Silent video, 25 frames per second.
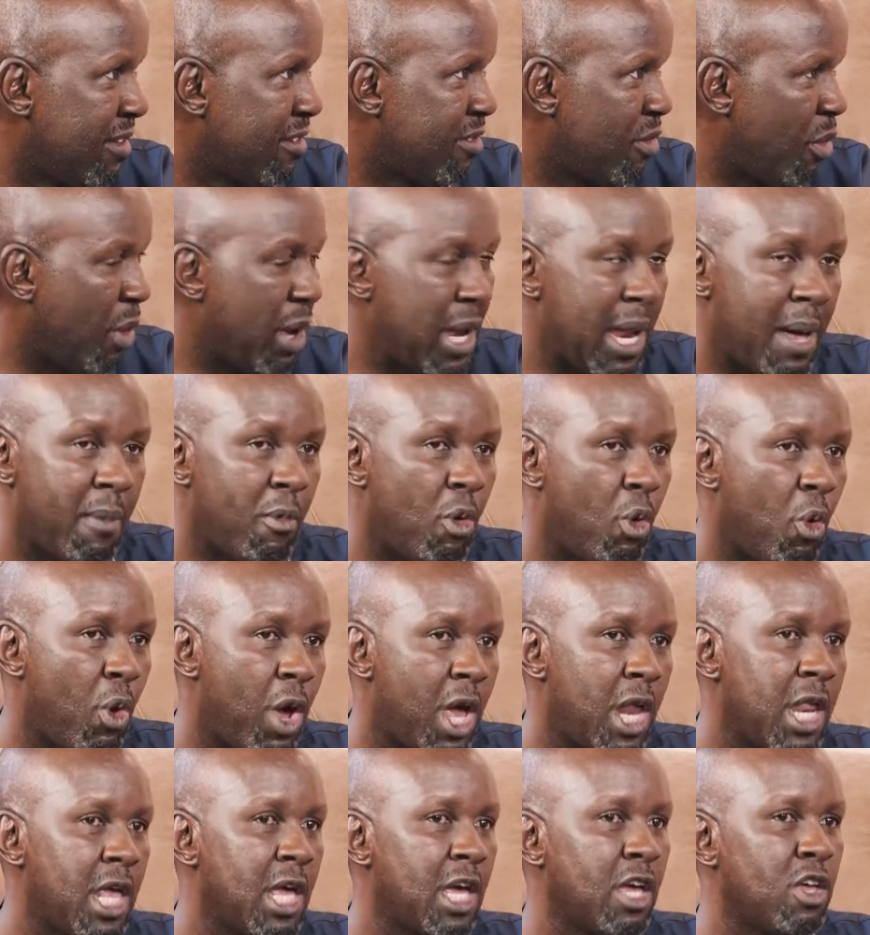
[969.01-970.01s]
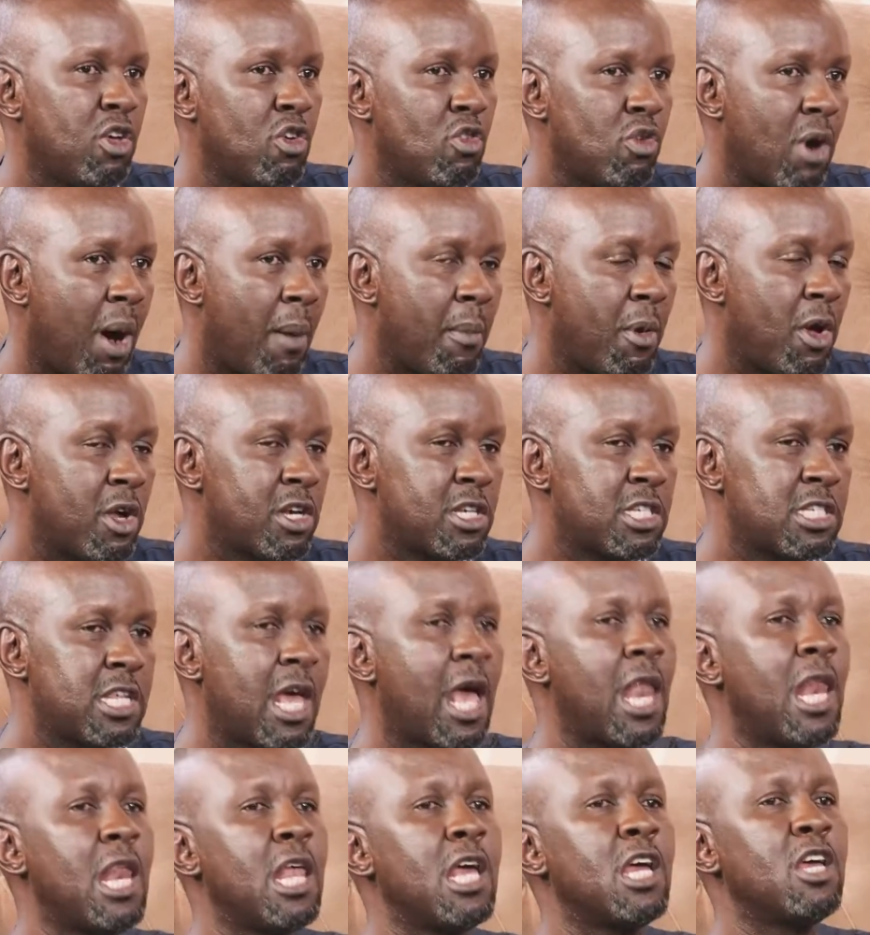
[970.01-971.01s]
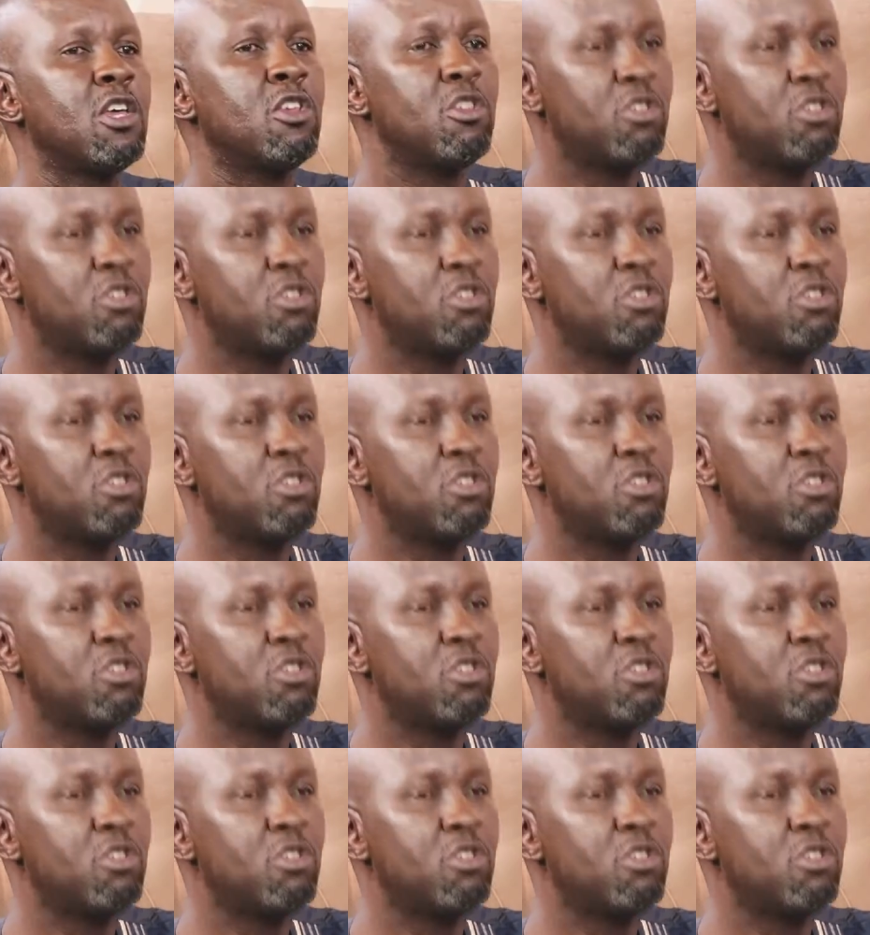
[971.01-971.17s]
So when I'm querying you, I'm not telling